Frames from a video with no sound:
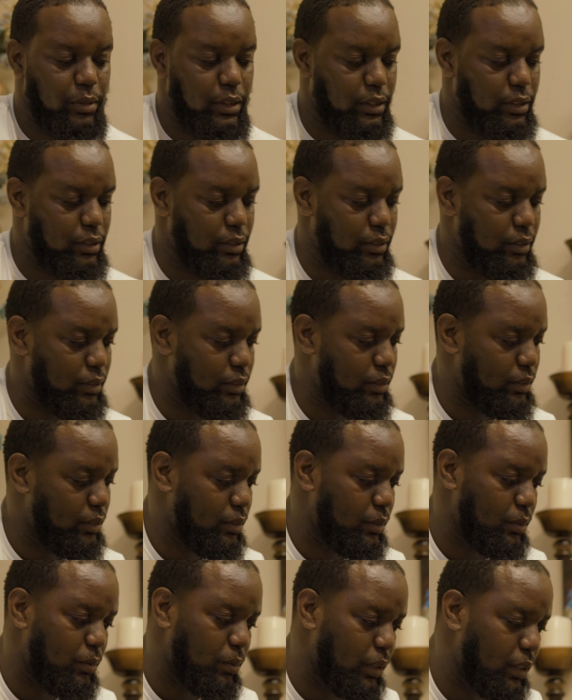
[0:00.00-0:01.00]
app? I mean,
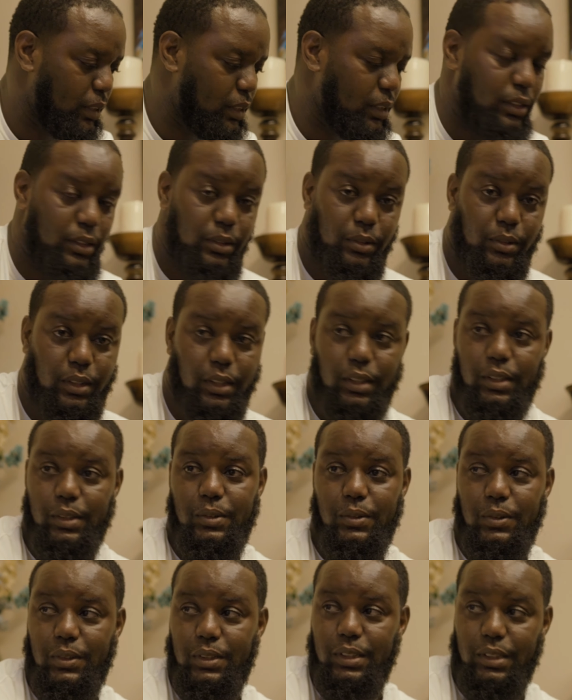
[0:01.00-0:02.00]
where can you
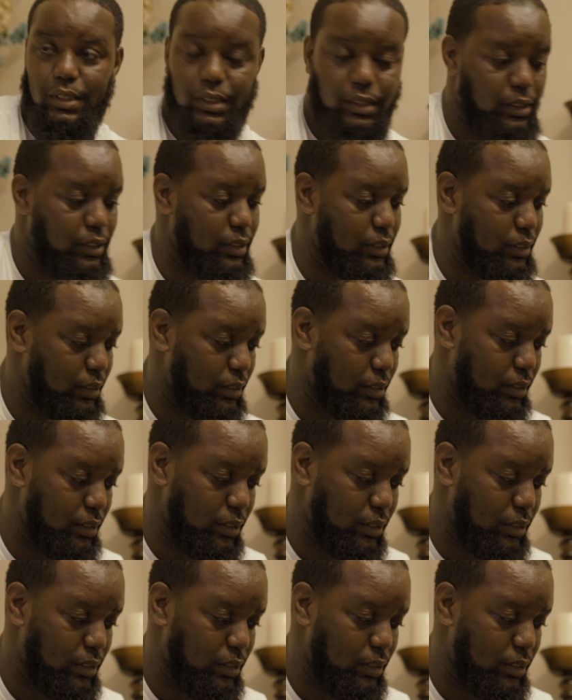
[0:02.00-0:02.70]
go to get